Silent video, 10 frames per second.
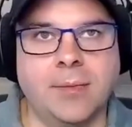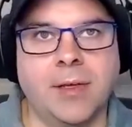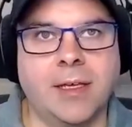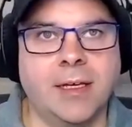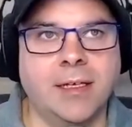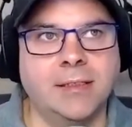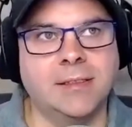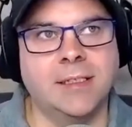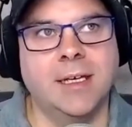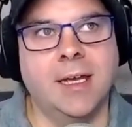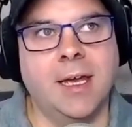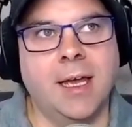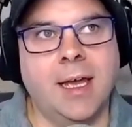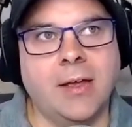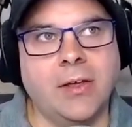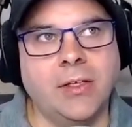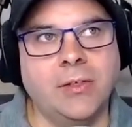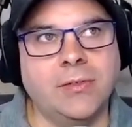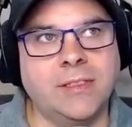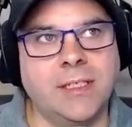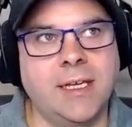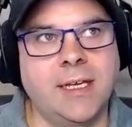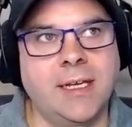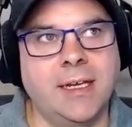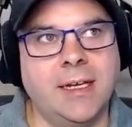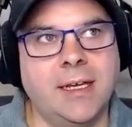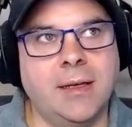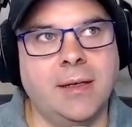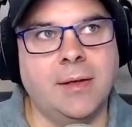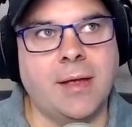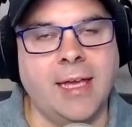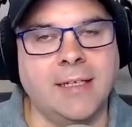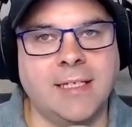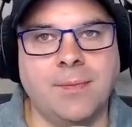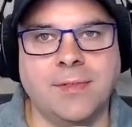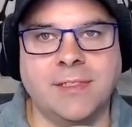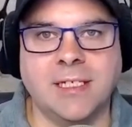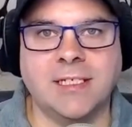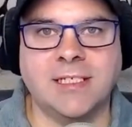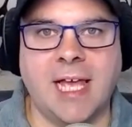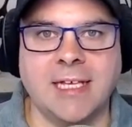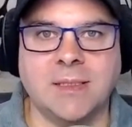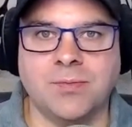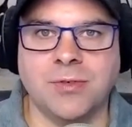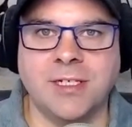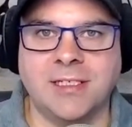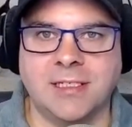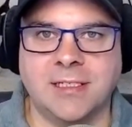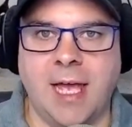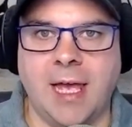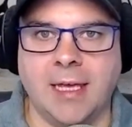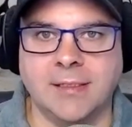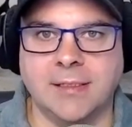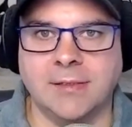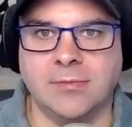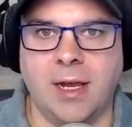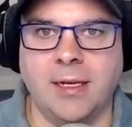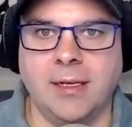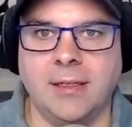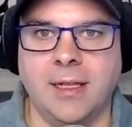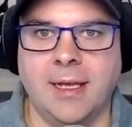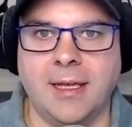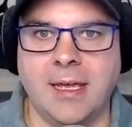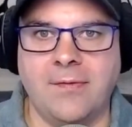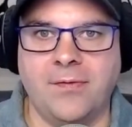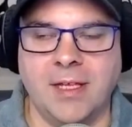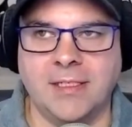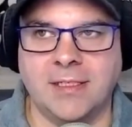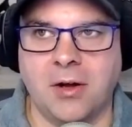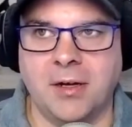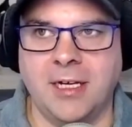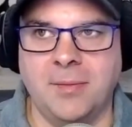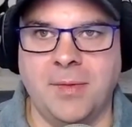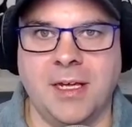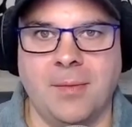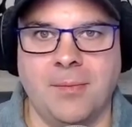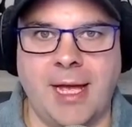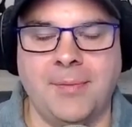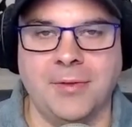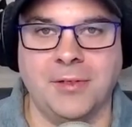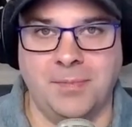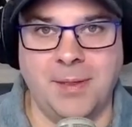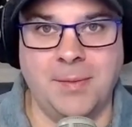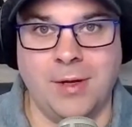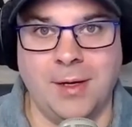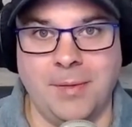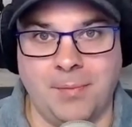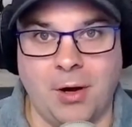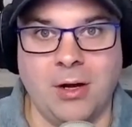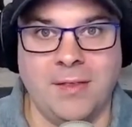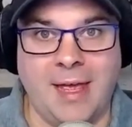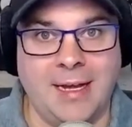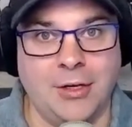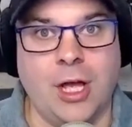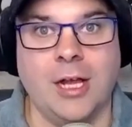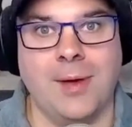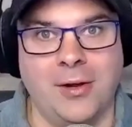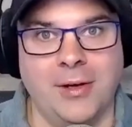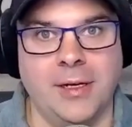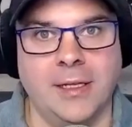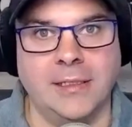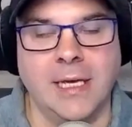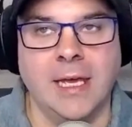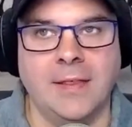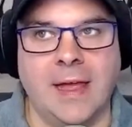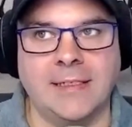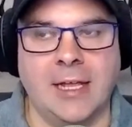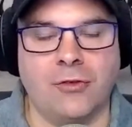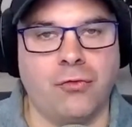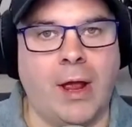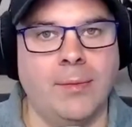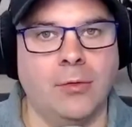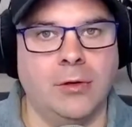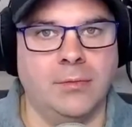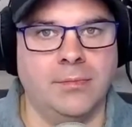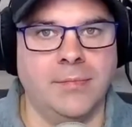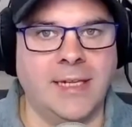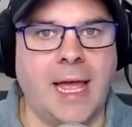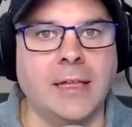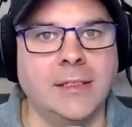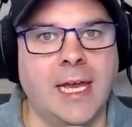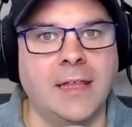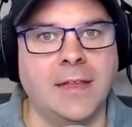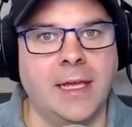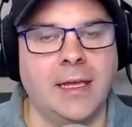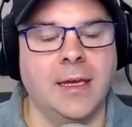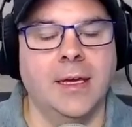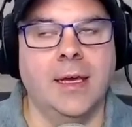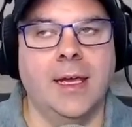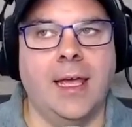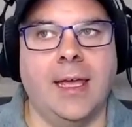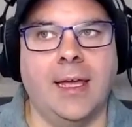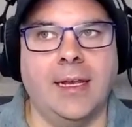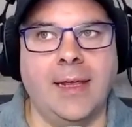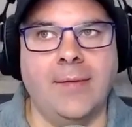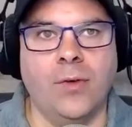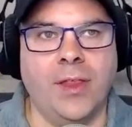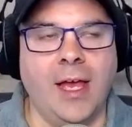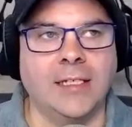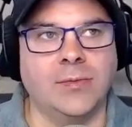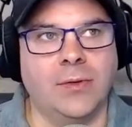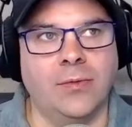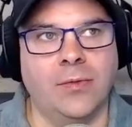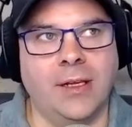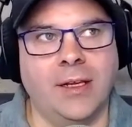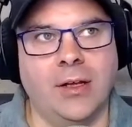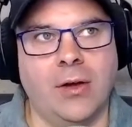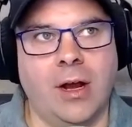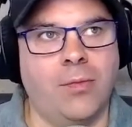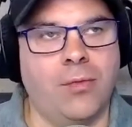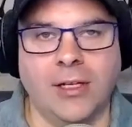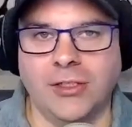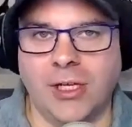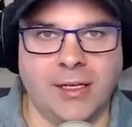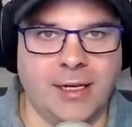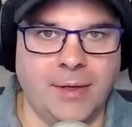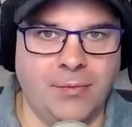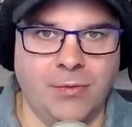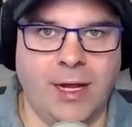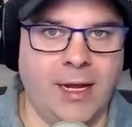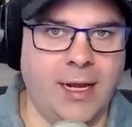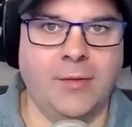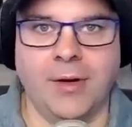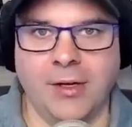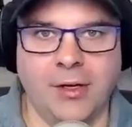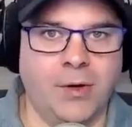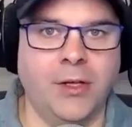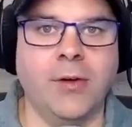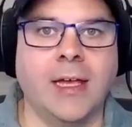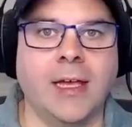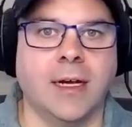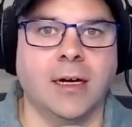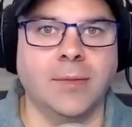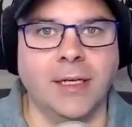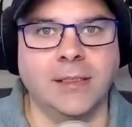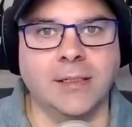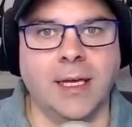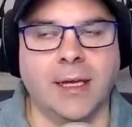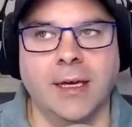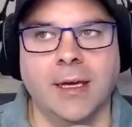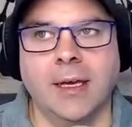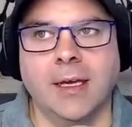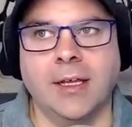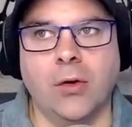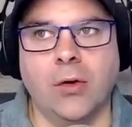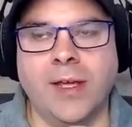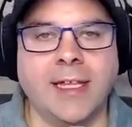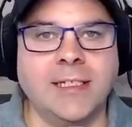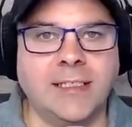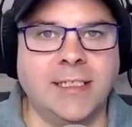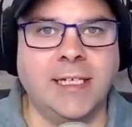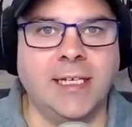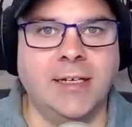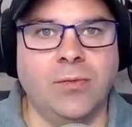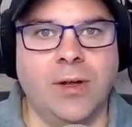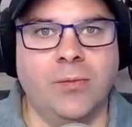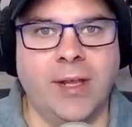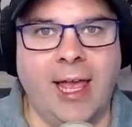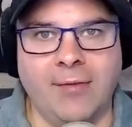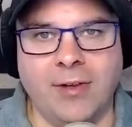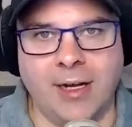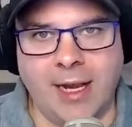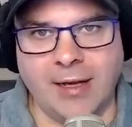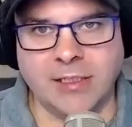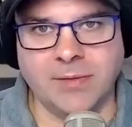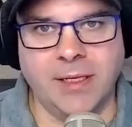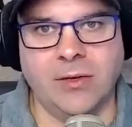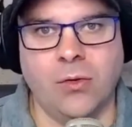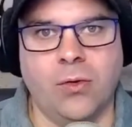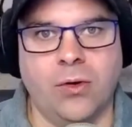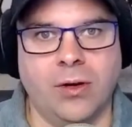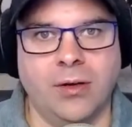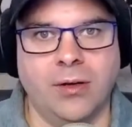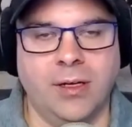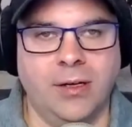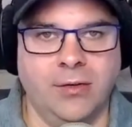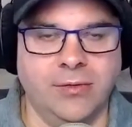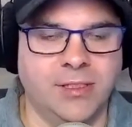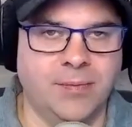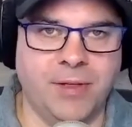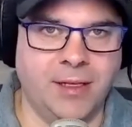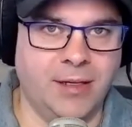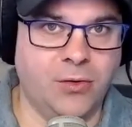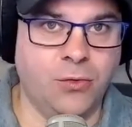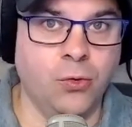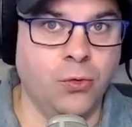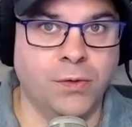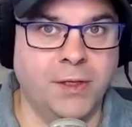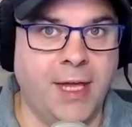because you see, I say success breeds success, right? Like if it's starting to become popular, then people want to be a part of that and talk about it. That's that tribal mentality, I think. And even with us, when, our project, we're not anywhere near where you guys are, but it's like, we can see when we have an announcement or, something cool really